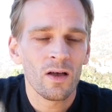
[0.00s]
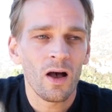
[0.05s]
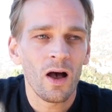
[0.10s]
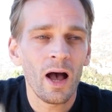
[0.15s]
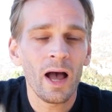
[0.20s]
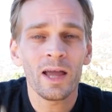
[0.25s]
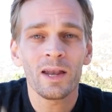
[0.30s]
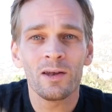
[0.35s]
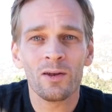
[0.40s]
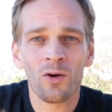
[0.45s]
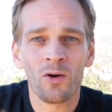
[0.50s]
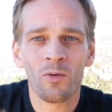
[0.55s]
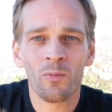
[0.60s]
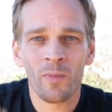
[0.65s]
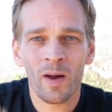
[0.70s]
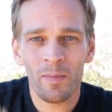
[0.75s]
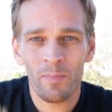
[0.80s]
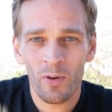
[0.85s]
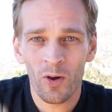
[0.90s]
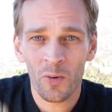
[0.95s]
I know
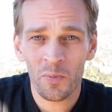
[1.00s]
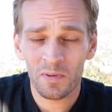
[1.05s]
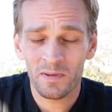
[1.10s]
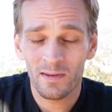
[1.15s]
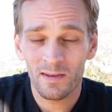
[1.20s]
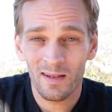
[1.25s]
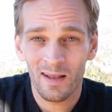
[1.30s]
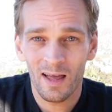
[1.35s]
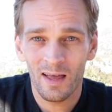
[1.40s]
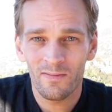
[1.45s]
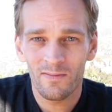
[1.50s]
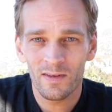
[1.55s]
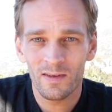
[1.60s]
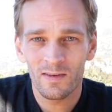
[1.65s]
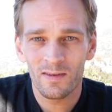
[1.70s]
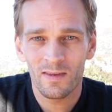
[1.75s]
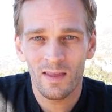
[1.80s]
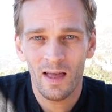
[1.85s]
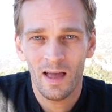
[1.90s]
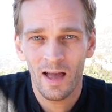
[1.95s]
my purpose in life
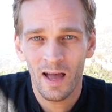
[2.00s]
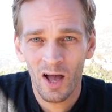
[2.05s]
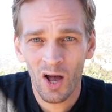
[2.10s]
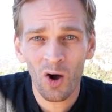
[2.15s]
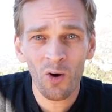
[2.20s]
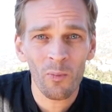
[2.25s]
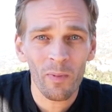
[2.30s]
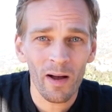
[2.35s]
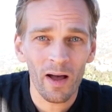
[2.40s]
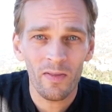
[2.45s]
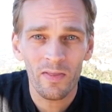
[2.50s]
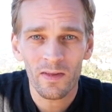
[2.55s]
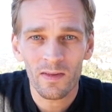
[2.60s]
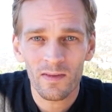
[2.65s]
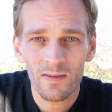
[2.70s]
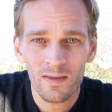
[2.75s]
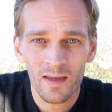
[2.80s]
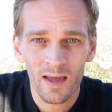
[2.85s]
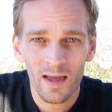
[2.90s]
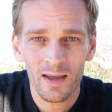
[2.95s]
is to help
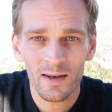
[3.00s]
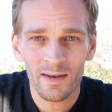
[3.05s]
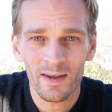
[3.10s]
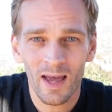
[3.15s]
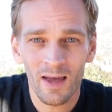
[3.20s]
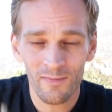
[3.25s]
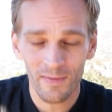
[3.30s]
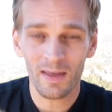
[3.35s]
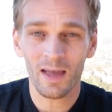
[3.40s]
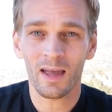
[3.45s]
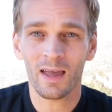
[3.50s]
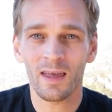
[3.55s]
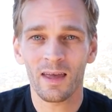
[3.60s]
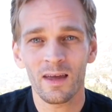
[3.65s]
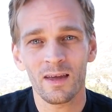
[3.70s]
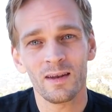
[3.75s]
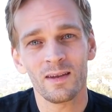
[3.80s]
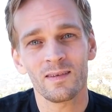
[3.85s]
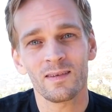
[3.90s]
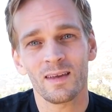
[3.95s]
others, and having a
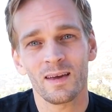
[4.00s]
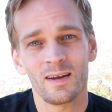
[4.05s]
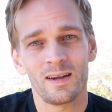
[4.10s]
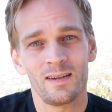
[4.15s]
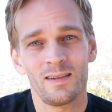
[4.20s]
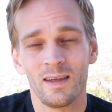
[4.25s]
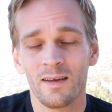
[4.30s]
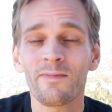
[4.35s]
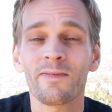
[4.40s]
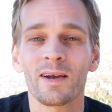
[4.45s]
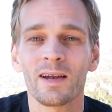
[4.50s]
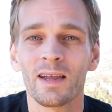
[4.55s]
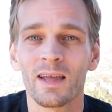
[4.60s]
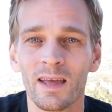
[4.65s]
kid is going to definitely